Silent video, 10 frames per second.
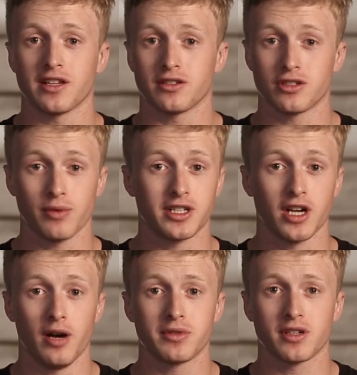get those switch
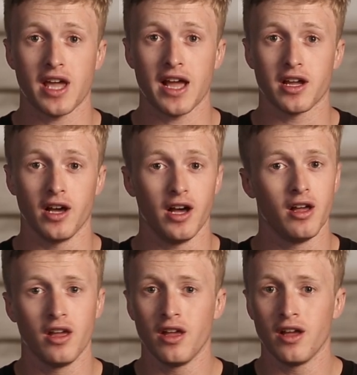ups. Kicker,
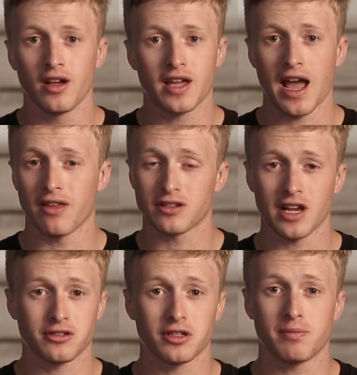getting those
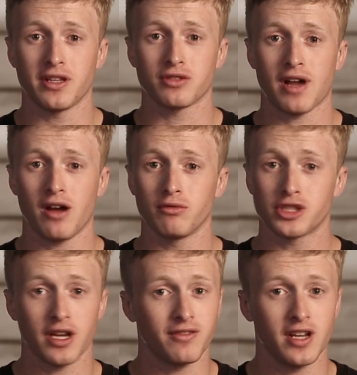extra spins round,
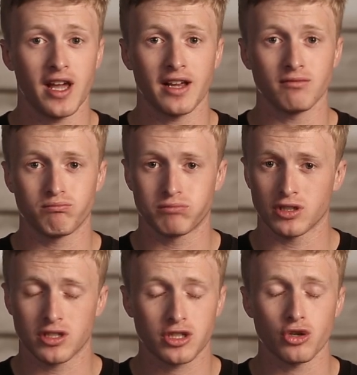shifting,
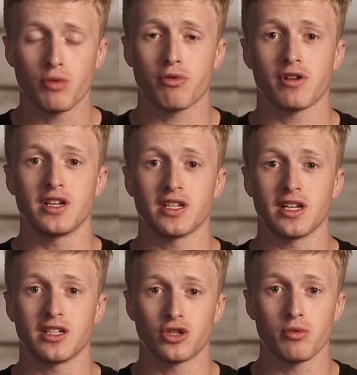just super
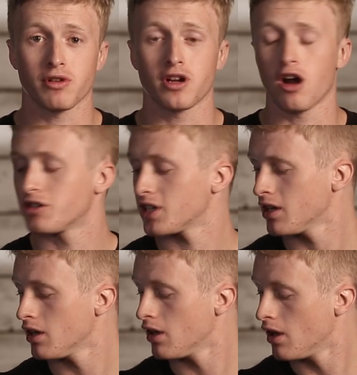easy, super
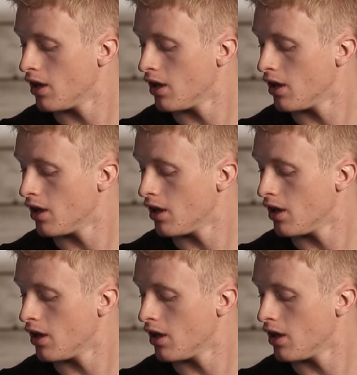encouraging.